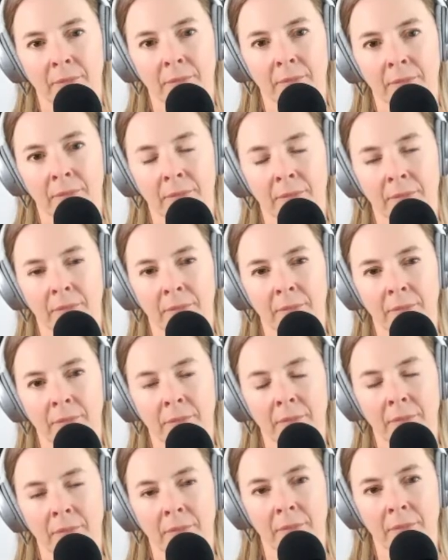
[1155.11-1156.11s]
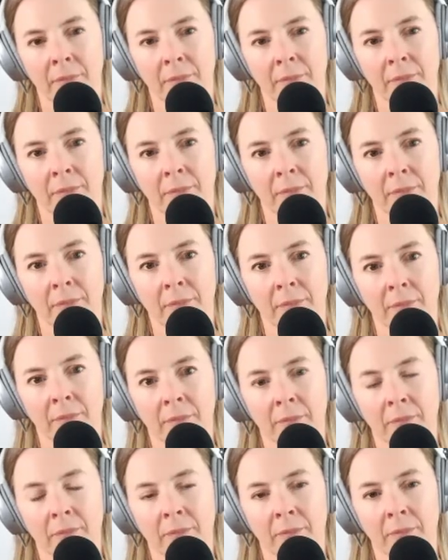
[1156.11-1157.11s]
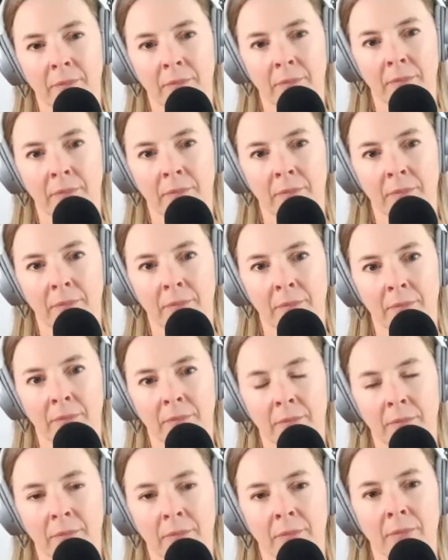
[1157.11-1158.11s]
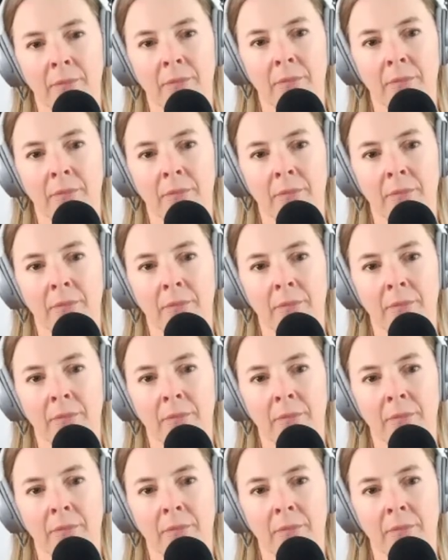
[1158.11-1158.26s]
The person shown says nothing.